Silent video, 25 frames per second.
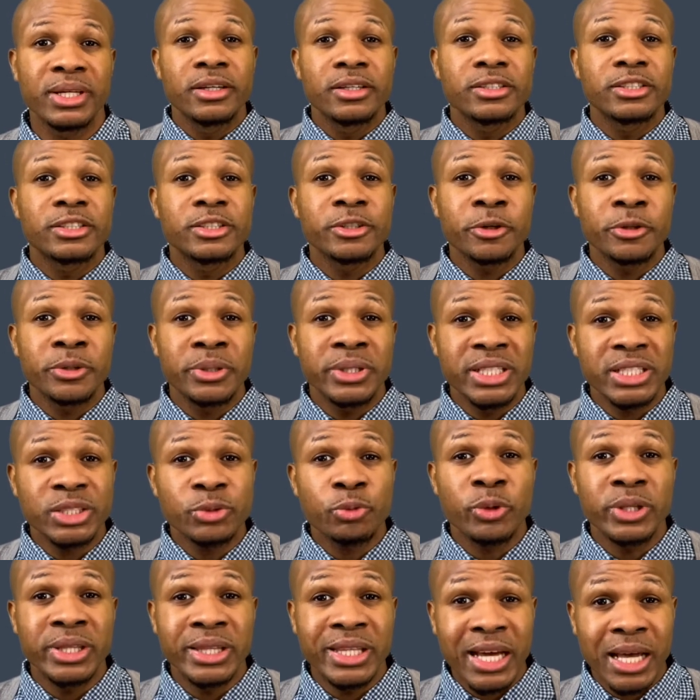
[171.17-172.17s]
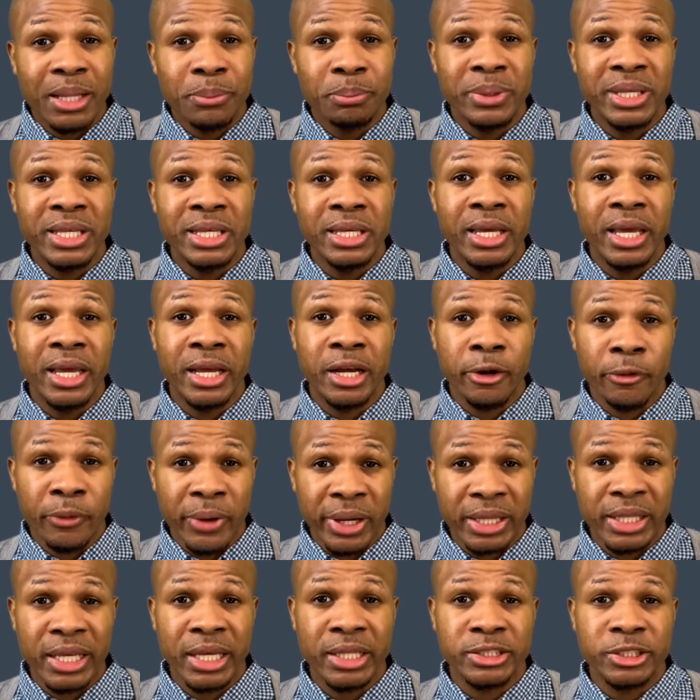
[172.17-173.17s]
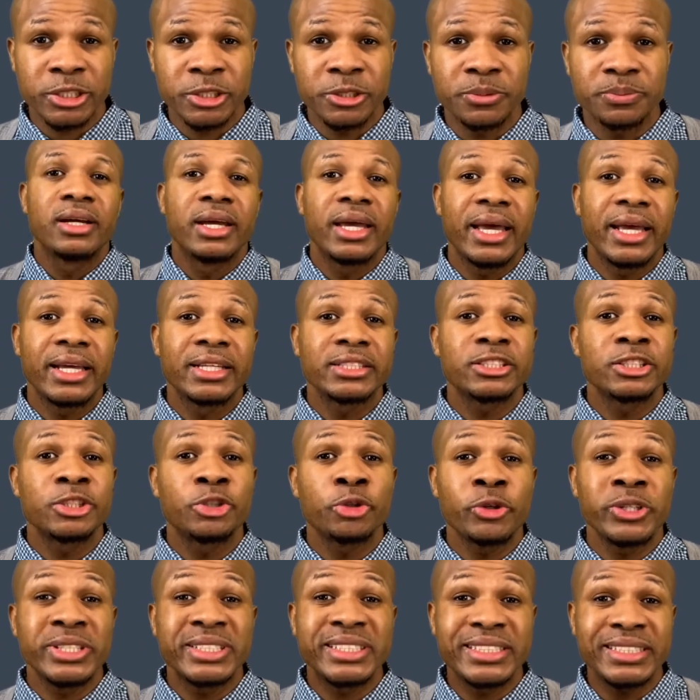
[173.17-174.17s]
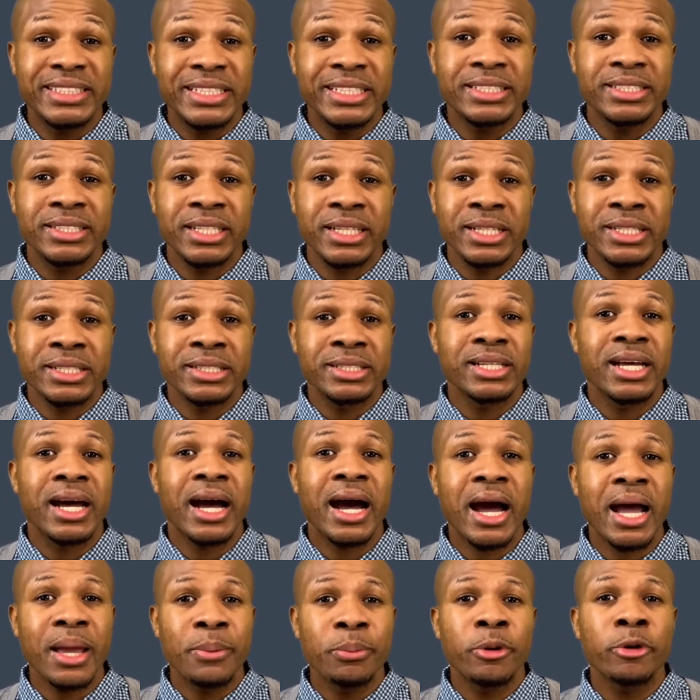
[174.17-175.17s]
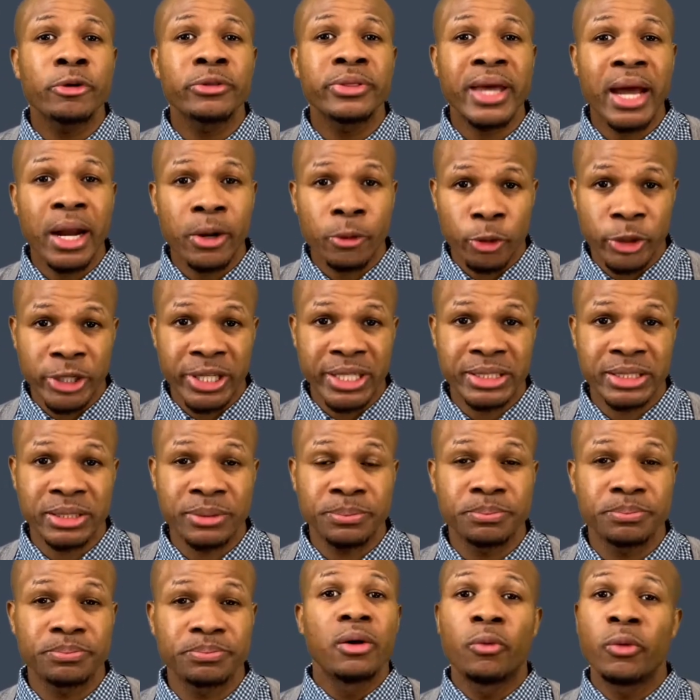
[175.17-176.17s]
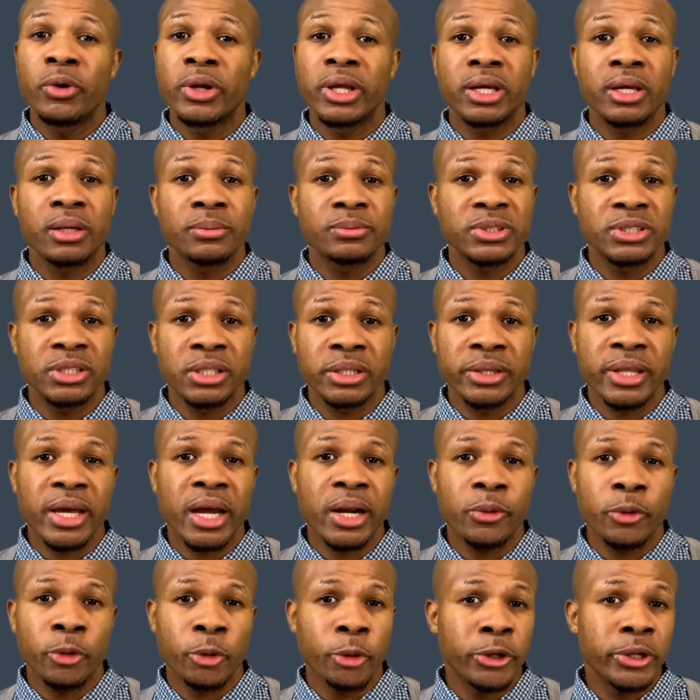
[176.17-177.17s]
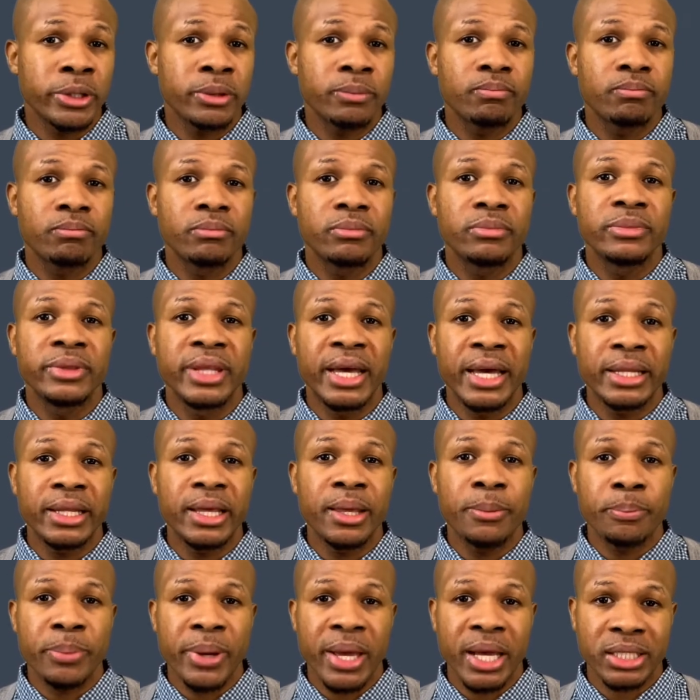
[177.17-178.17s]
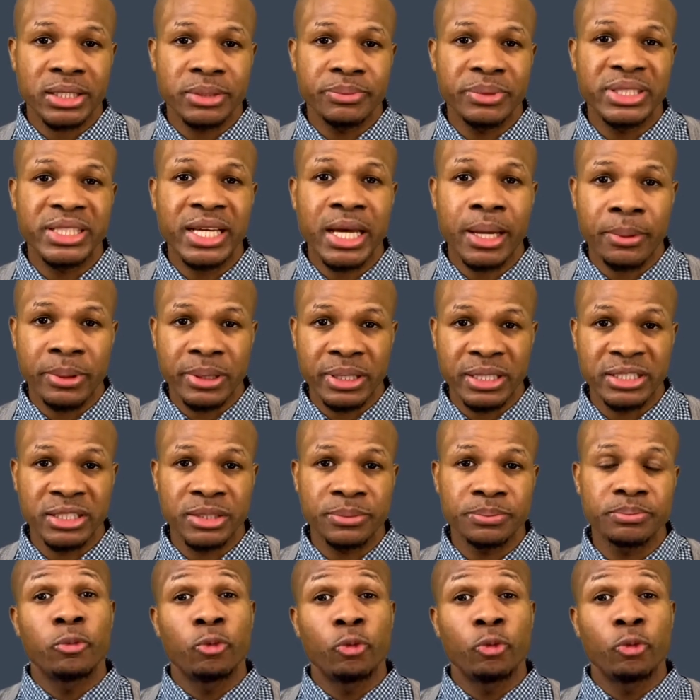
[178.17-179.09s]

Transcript: So this would not be a correct answer. Answer choice C says hypothyroidism. When it comes to the thyroid, that impacts metabolism.